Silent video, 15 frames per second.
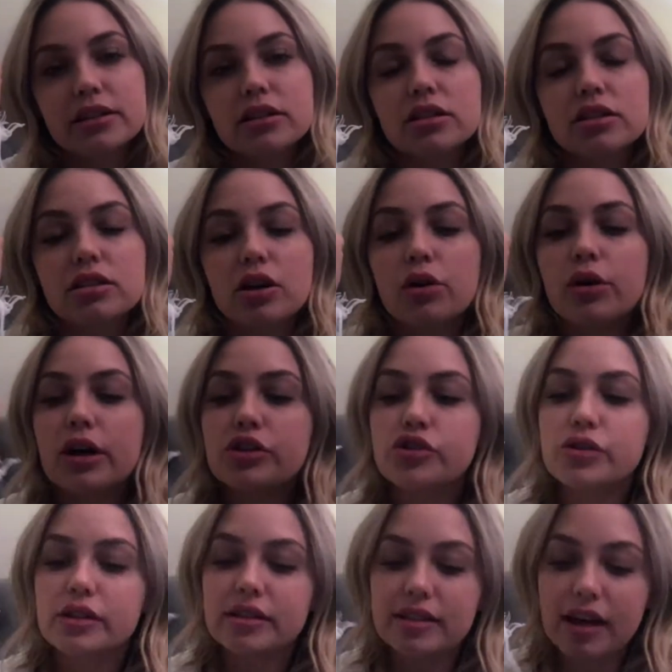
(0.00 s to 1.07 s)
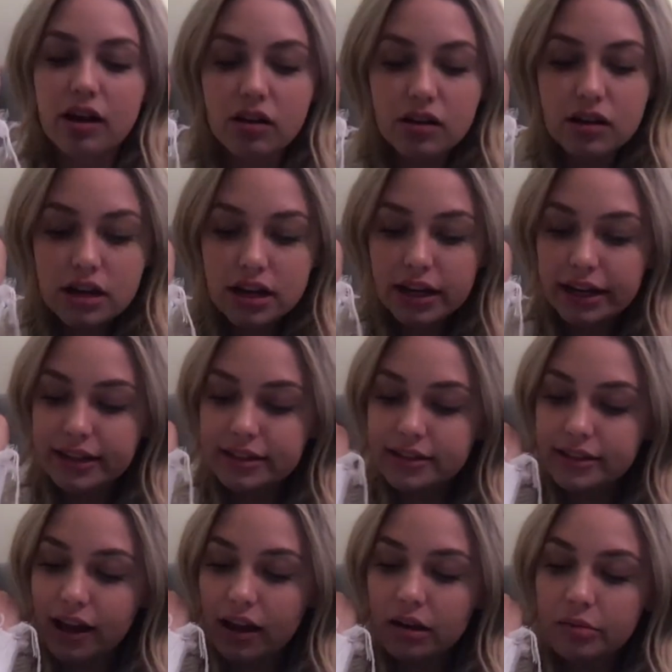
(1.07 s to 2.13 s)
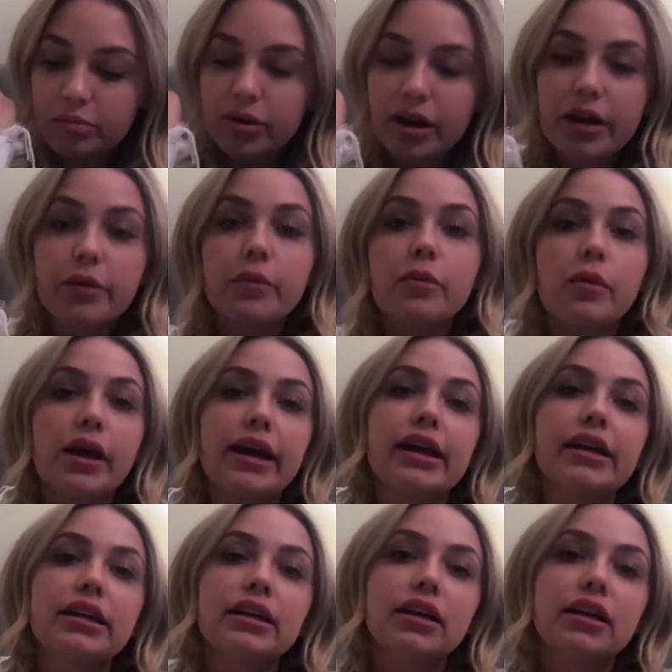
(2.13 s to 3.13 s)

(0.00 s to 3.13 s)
So as you can tell, it's not a bright white.